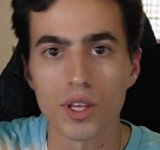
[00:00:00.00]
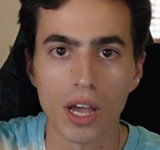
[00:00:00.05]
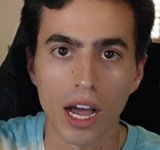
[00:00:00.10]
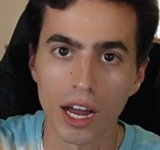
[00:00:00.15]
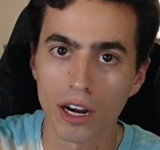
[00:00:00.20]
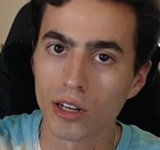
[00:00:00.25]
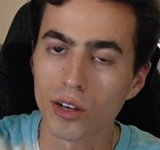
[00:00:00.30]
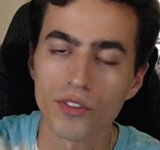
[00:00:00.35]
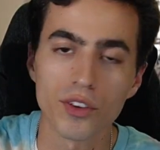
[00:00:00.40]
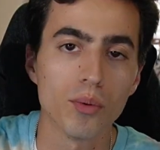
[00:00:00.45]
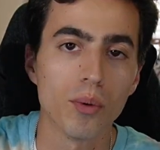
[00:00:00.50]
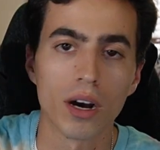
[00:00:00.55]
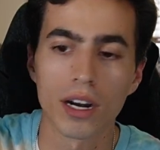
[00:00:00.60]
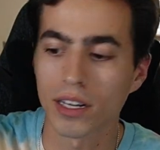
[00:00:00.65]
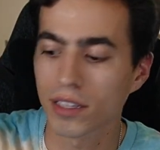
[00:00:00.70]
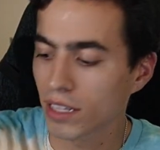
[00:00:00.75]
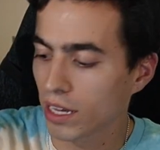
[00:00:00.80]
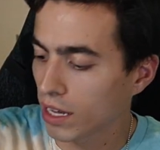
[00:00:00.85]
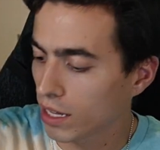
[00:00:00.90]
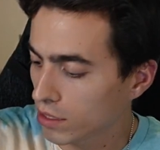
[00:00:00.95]
don't know if you wanted
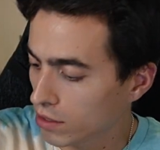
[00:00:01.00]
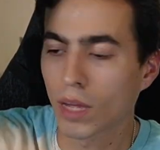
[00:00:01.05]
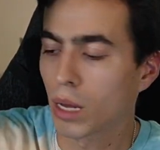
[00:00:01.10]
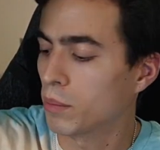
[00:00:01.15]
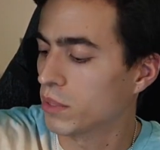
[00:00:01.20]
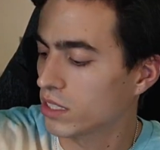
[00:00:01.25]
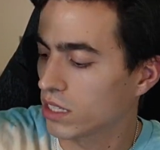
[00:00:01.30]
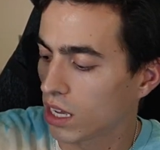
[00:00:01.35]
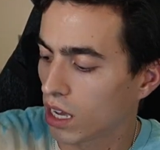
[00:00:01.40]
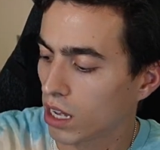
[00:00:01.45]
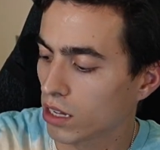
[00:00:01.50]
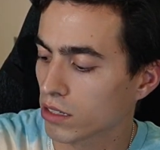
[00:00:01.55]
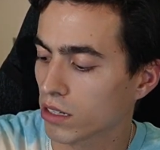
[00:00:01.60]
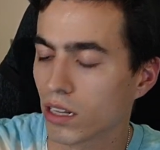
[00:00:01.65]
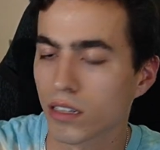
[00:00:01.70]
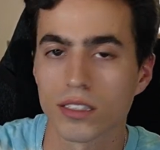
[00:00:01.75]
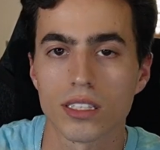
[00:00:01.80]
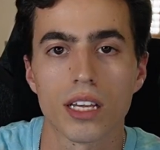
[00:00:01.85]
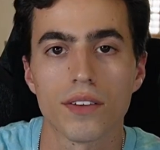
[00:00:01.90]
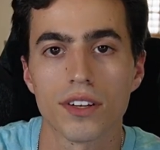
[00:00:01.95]
that. I'll
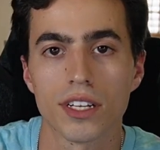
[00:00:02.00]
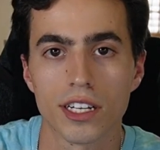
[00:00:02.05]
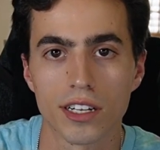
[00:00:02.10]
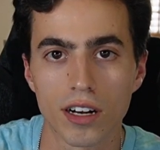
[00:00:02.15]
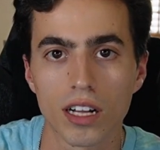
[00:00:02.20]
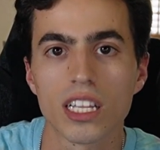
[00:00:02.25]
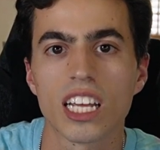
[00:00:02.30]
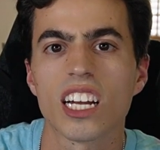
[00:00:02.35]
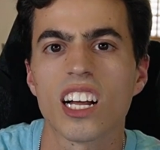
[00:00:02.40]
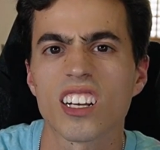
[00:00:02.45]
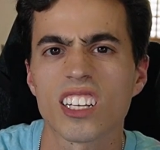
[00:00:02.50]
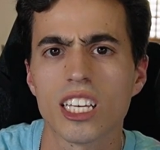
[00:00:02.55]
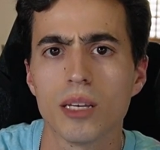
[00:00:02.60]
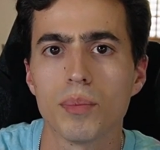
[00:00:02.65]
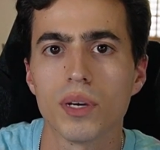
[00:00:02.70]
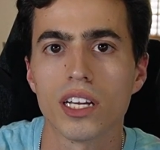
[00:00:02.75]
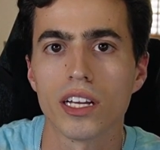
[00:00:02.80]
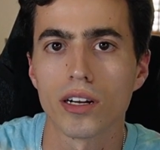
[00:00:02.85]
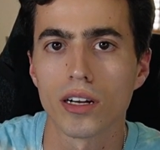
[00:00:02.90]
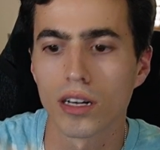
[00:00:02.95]
save it here. I'll keep
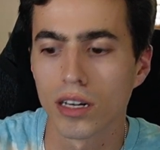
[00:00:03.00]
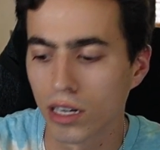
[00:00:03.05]
it here.